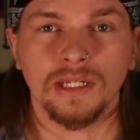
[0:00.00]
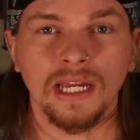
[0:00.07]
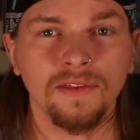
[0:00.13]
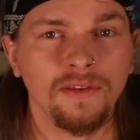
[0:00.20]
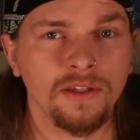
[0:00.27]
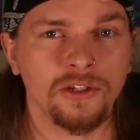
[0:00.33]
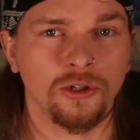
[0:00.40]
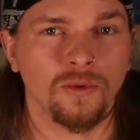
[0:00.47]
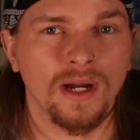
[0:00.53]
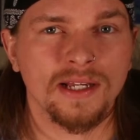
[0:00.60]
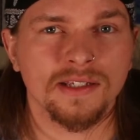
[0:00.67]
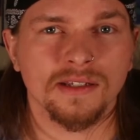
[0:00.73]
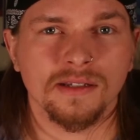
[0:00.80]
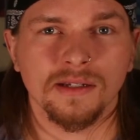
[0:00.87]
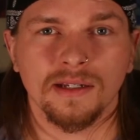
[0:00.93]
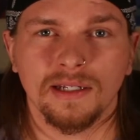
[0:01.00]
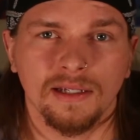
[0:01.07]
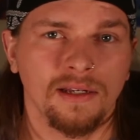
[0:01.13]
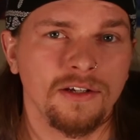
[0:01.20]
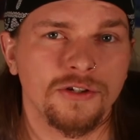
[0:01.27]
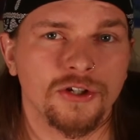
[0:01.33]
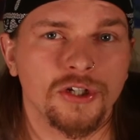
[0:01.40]
In the US,
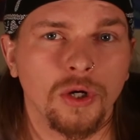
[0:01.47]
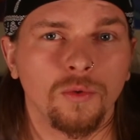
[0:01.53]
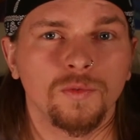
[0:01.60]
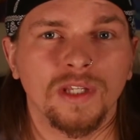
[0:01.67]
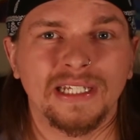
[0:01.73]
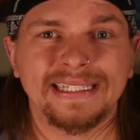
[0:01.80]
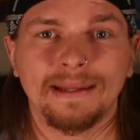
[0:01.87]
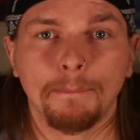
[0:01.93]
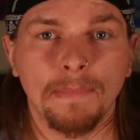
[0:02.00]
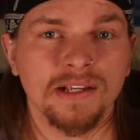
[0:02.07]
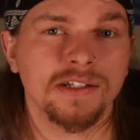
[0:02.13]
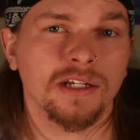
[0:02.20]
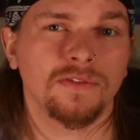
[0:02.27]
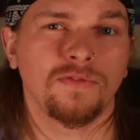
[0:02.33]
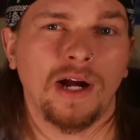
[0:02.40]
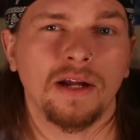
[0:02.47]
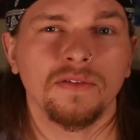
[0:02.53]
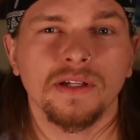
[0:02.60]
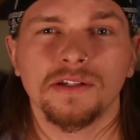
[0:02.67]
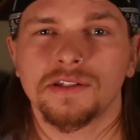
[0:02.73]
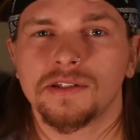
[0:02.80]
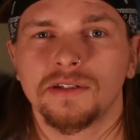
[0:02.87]
it is shown that domestic
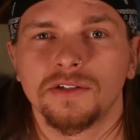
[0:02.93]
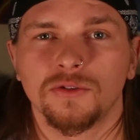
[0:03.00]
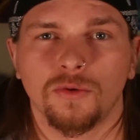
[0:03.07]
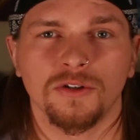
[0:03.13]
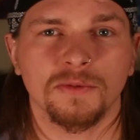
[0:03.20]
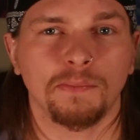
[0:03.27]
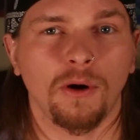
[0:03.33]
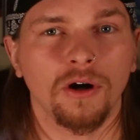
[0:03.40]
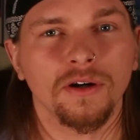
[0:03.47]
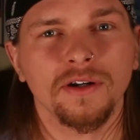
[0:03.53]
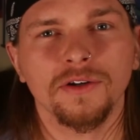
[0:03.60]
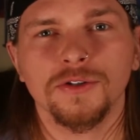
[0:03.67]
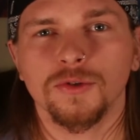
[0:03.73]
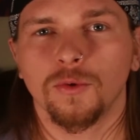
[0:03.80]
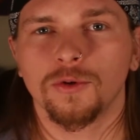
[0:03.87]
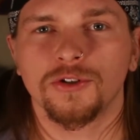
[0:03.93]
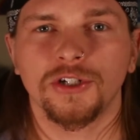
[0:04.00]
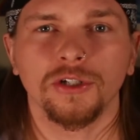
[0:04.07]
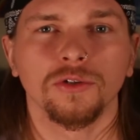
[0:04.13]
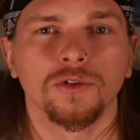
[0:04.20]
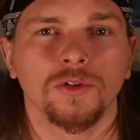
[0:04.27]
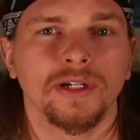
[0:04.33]
violence towards partners or
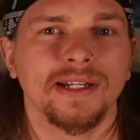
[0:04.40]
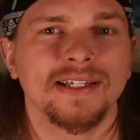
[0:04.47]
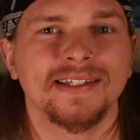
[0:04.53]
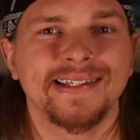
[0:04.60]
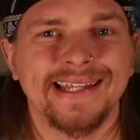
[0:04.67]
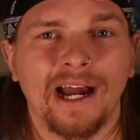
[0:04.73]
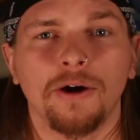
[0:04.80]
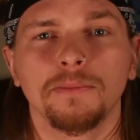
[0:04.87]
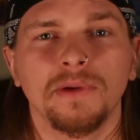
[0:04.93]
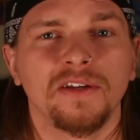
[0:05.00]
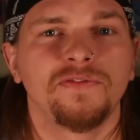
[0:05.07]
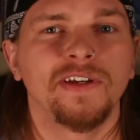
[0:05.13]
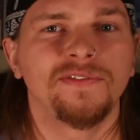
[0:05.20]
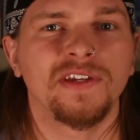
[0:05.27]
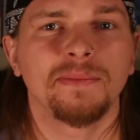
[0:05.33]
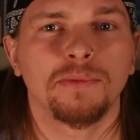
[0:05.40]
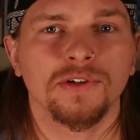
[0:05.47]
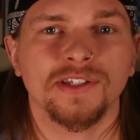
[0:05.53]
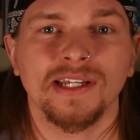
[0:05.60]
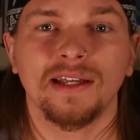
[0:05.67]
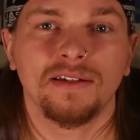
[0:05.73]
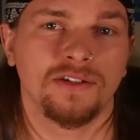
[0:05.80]
children is down by
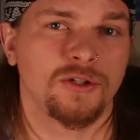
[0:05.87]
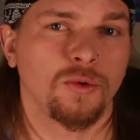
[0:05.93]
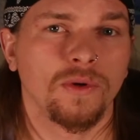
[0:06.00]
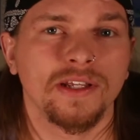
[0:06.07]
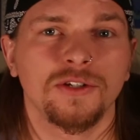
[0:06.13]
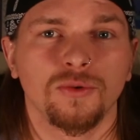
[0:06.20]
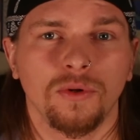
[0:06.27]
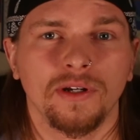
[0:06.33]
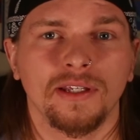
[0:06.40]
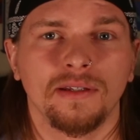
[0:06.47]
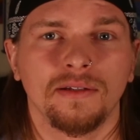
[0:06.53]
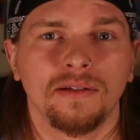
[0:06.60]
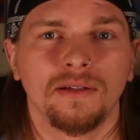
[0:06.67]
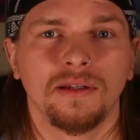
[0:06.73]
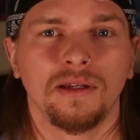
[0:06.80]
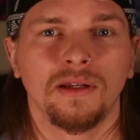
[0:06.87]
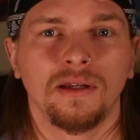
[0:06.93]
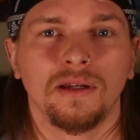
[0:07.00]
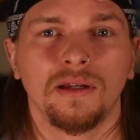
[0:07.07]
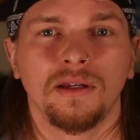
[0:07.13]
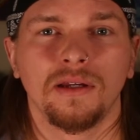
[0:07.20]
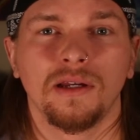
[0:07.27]
50% in 2020.
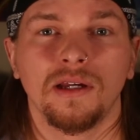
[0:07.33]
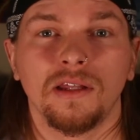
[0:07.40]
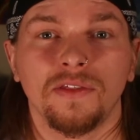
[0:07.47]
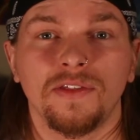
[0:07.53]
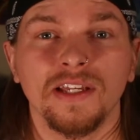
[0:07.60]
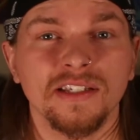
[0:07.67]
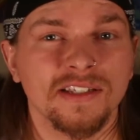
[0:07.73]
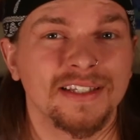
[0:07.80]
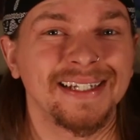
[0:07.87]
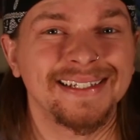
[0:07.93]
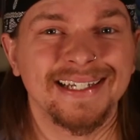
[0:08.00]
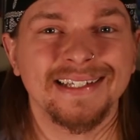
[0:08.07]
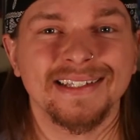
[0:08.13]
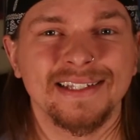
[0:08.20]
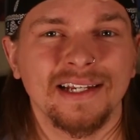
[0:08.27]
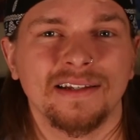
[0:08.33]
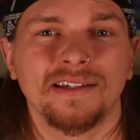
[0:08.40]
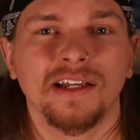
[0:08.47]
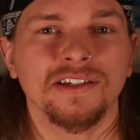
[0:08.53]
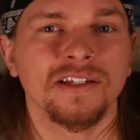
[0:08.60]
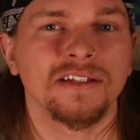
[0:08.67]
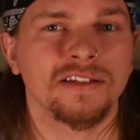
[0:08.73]
This statistic
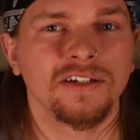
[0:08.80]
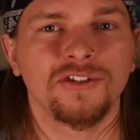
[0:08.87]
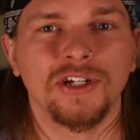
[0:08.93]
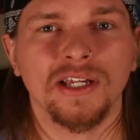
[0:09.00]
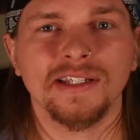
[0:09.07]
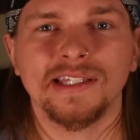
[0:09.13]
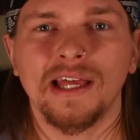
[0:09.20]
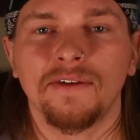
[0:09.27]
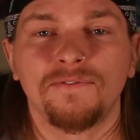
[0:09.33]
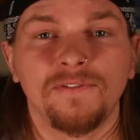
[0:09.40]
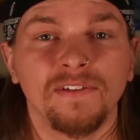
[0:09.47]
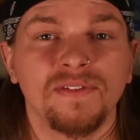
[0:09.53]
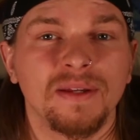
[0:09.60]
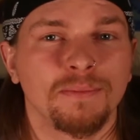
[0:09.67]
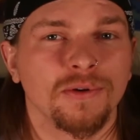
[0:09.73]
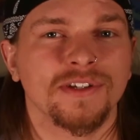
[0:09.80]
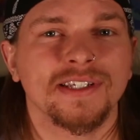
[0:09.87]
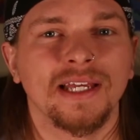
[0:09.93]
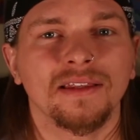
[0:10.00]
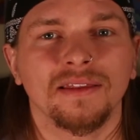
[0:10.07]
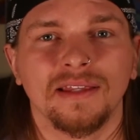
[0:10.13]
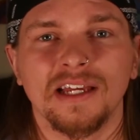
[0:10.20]
doesn't suggest that
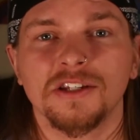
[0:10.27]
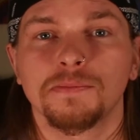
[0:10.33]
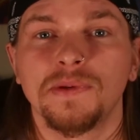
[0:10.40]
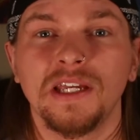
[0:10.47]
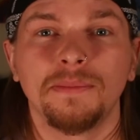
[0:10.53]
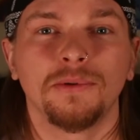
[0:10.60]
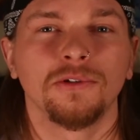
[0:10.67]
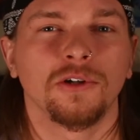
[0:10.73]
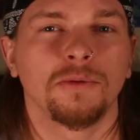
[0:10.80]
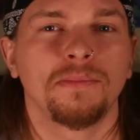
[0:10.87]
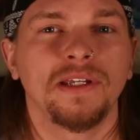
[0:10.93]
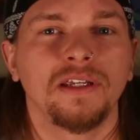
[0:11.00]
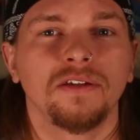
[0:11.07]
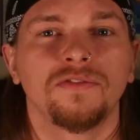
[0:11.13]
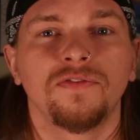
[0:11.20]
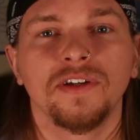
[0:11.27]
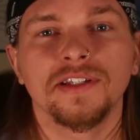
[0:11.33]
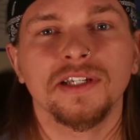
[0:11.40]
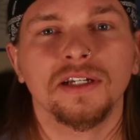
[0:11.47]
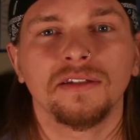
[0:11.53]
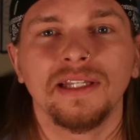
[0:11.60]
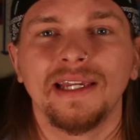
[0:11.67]
50% less people are being
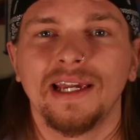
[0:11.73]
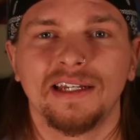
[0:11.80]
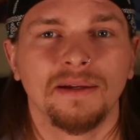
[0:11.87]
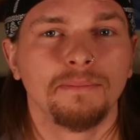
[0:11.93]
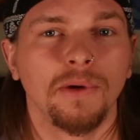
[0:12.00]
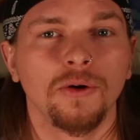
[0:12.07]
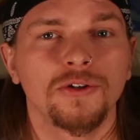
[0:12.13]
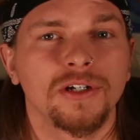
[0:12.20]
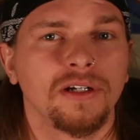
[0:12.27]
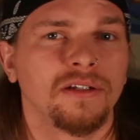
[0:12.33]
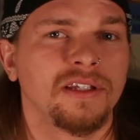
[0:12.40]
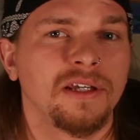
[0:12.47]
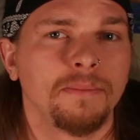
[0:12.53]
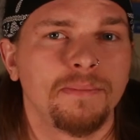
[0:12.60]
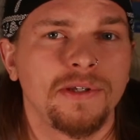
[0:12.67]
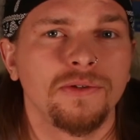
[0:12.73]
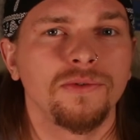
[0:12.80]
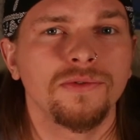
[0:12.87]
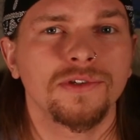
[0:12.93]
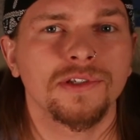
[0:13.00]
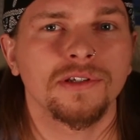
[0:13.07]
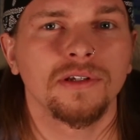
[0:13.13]
physically and emotionally
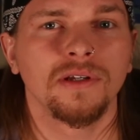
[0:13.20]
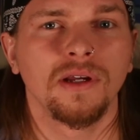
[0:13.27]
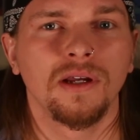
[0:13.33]
abused.